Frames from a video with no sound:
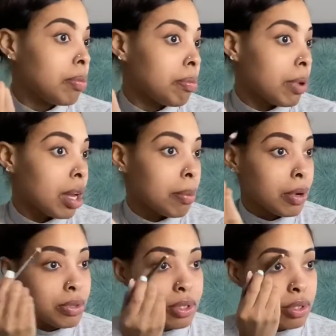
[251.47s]
My
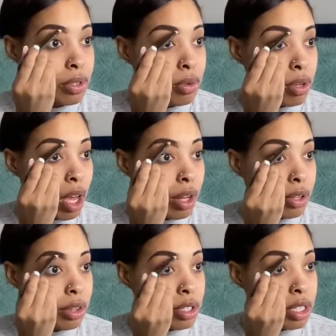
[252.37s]
eyebrows do not look
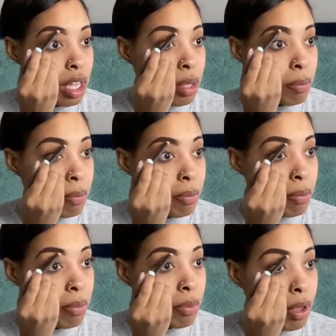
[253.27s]
the same
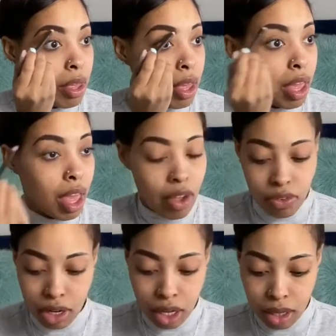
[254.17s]
every
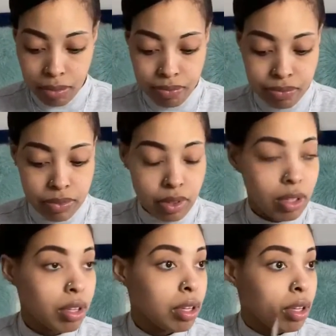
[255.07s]
day.
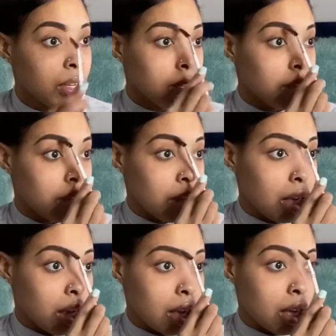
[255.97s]

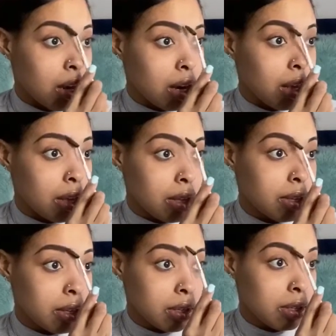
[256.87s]
And
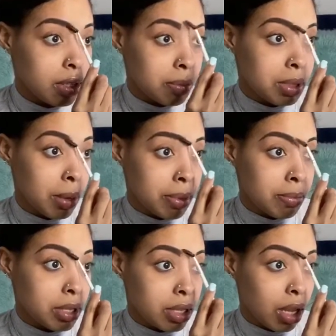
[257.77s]
sometimes I'm
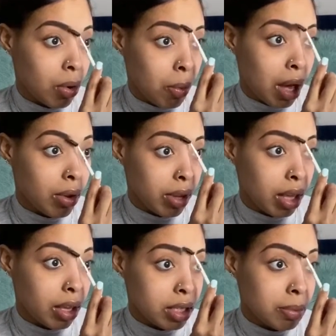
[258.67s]
just like, wow,
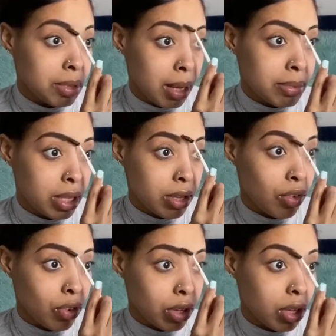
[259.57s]
like sometimes they look
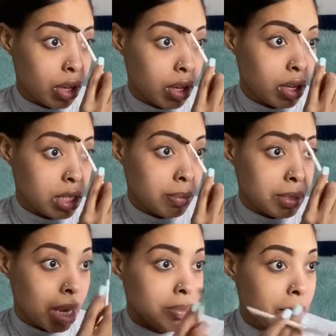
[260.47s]
really good and
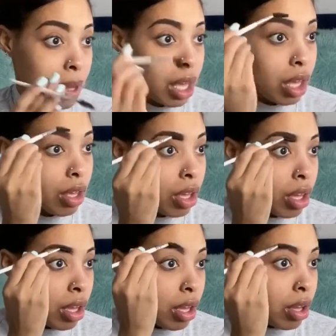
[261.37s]
sometimes I'm like,
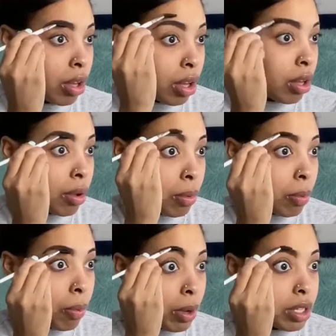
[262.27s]

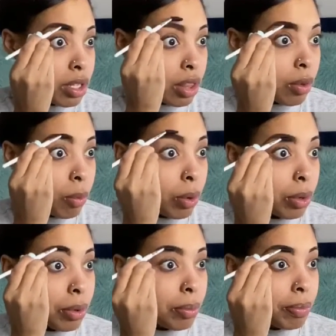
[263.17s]
what's in the
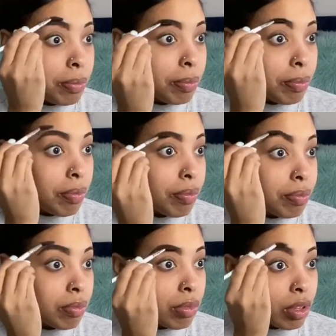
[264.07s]
world?
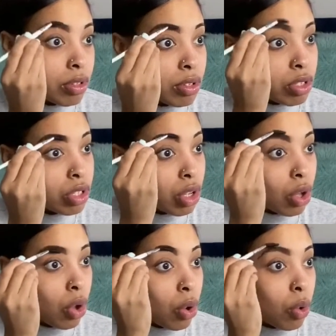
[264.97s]

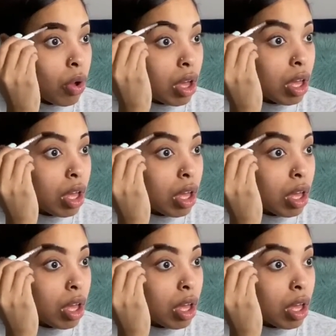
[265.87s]
So